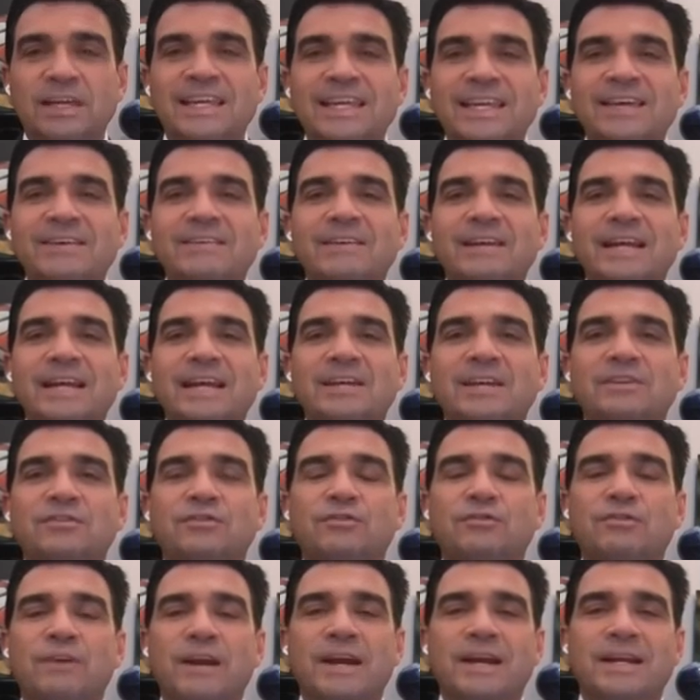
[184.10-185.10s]
get a
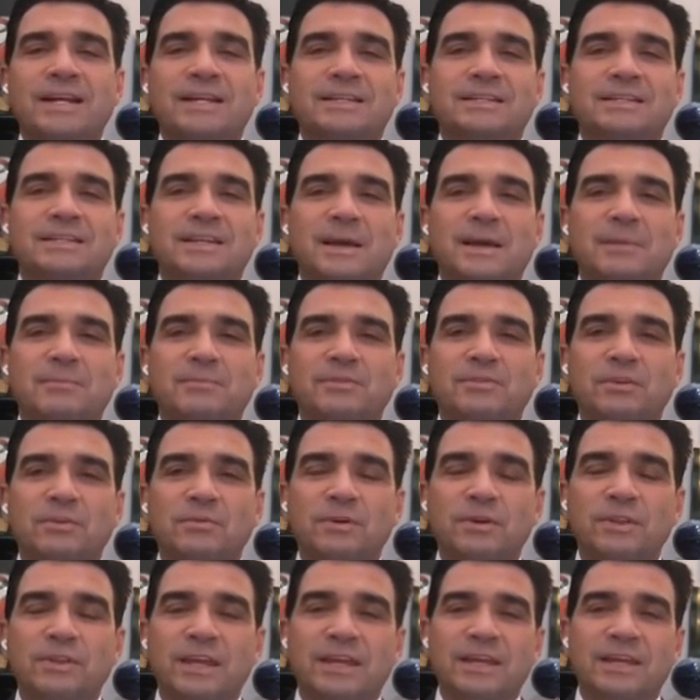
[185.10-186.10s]
trade
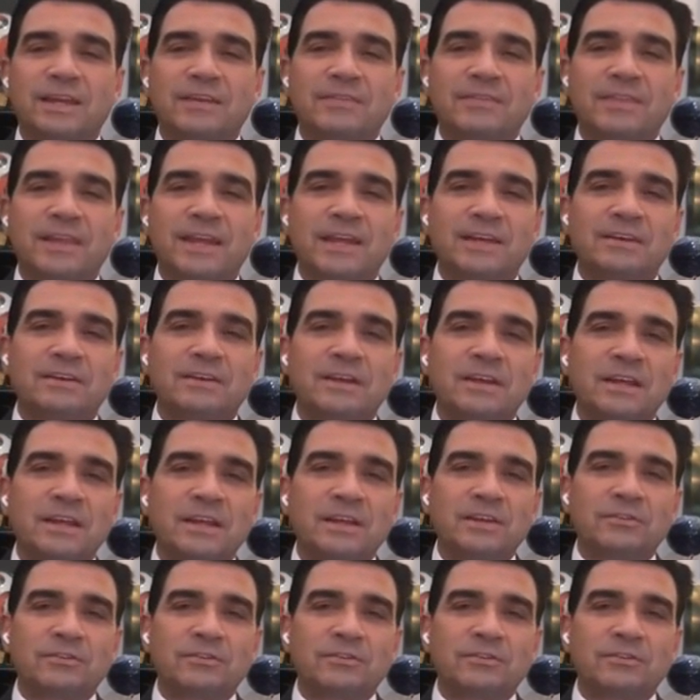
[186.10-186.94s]
exception where they can then